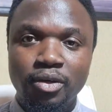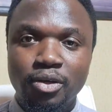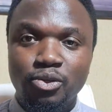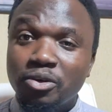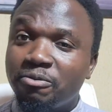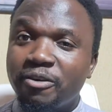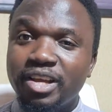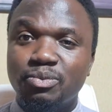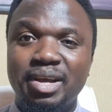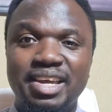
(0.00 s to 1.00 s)
So the
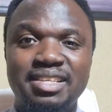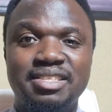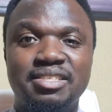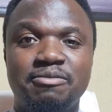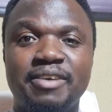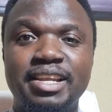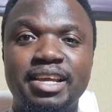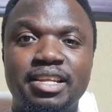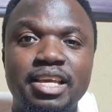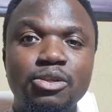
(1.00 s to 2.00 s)
Forex market is
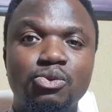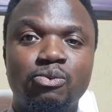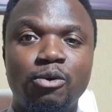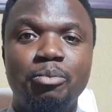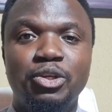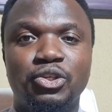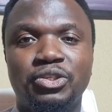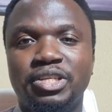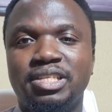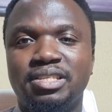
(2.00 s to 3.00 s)
divided into 4 major
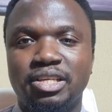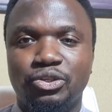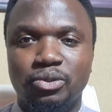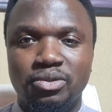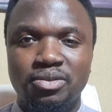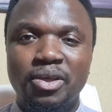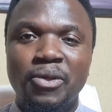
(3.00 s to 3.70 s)
trading sessions.